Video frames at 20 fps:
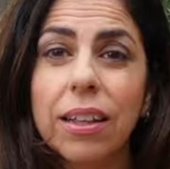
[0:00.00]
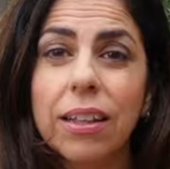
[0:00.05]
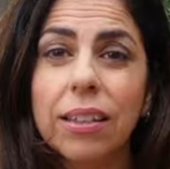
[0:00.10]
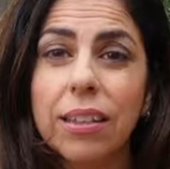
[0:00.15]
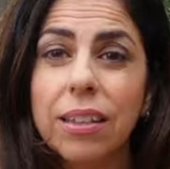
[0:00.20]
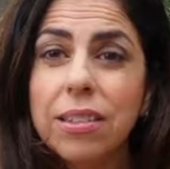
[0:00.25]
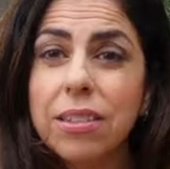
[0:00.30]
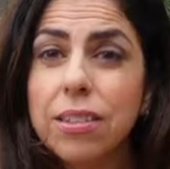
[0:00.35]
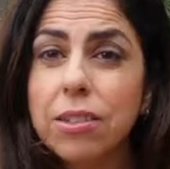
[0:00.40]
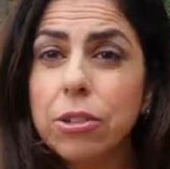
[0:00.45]

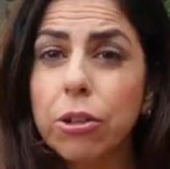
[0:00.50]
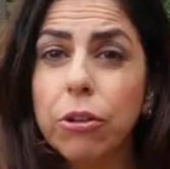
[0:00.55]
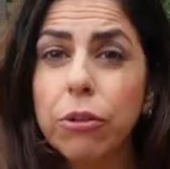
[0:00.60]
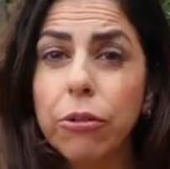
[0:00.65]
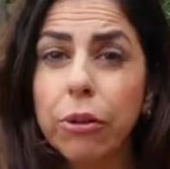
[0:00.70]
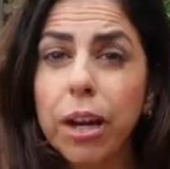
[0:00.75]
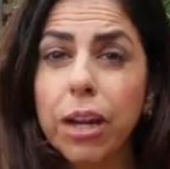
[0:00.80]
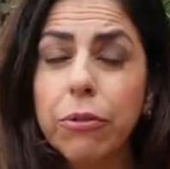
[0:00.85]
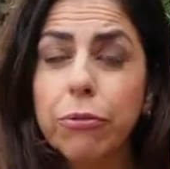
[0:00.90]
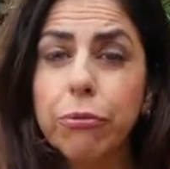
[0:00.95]
This is a
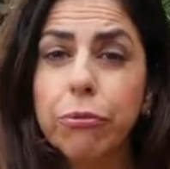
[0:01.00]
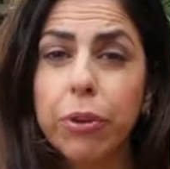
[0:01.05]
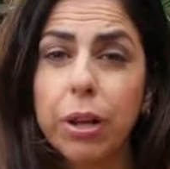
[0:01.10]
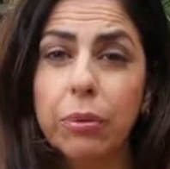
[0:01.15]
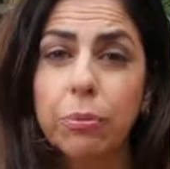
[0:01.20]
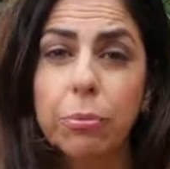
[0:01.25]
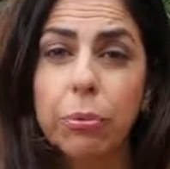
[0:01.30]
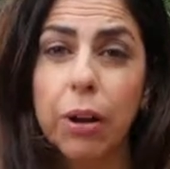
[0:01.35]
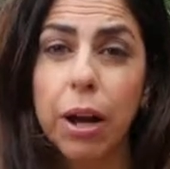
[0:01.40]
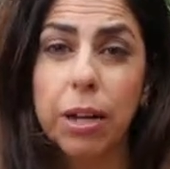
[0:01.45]
great
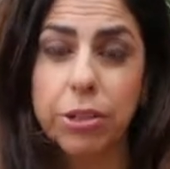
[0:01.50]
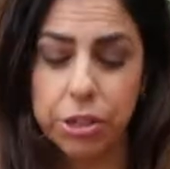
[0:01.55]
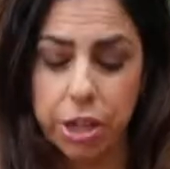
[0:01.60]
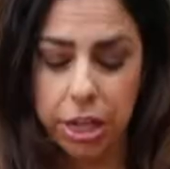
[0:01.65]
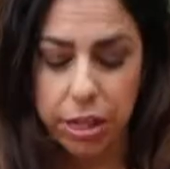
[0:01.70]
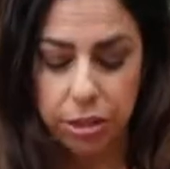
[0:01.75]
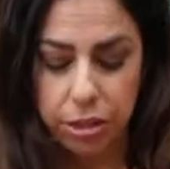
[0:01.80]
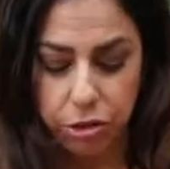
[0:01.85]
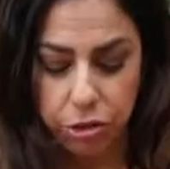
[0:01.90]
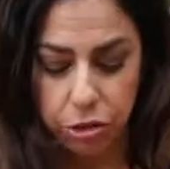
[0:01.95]
fun
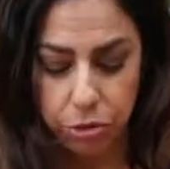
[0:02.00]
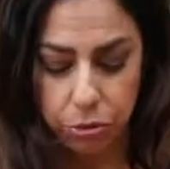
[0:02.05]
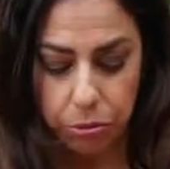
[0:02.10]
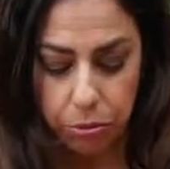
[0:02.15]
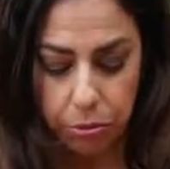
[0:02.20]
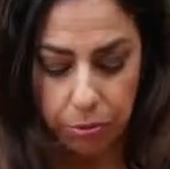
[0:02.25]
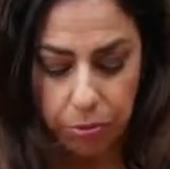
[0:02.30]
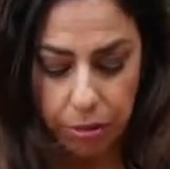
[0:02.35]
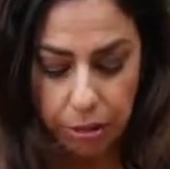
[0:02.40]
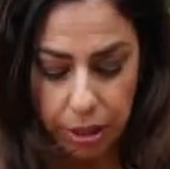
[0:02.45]
project
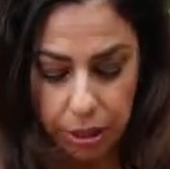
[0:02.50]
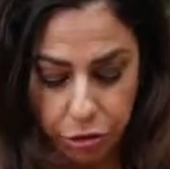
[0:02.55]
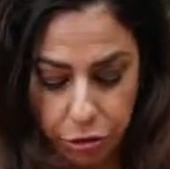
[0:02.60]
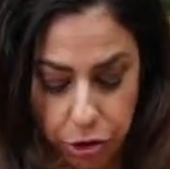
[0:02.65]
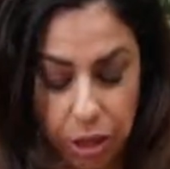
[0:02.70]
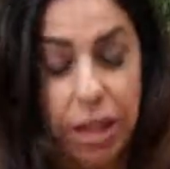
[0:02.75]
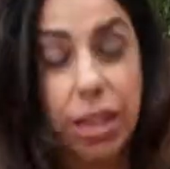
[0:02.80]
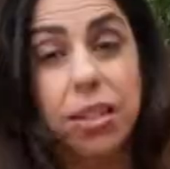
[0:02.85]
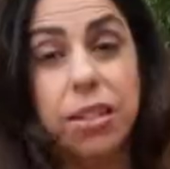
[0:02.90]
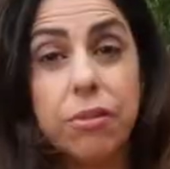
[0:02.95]
to get your
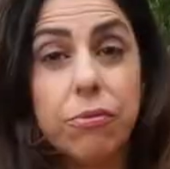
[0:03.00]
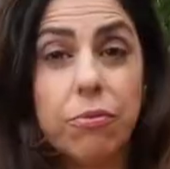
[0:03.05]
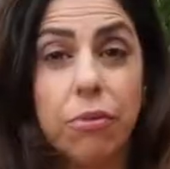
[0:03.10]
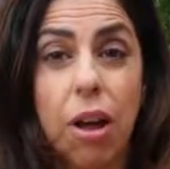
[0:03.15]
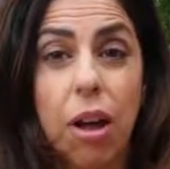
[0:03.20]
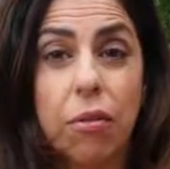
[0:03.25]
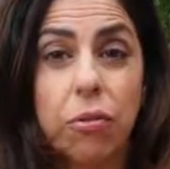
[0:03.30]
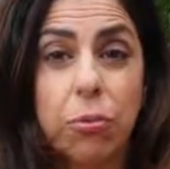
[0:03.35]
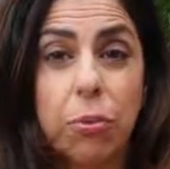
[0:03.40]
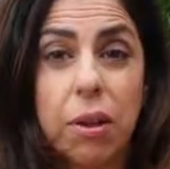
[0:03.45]
kids
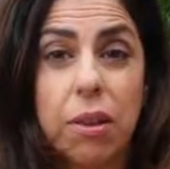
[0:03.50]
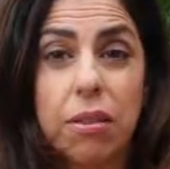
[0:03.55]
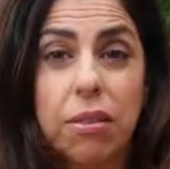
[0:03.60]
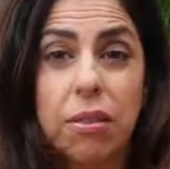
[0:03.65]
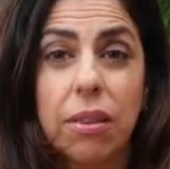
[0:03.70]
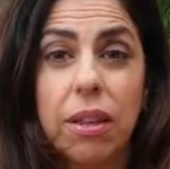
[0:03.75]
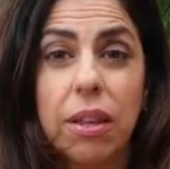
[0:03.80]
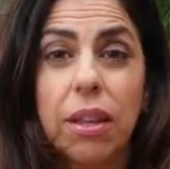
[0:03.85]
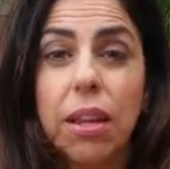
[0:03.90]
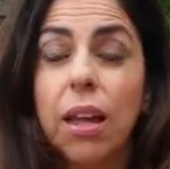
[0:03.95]
involved with.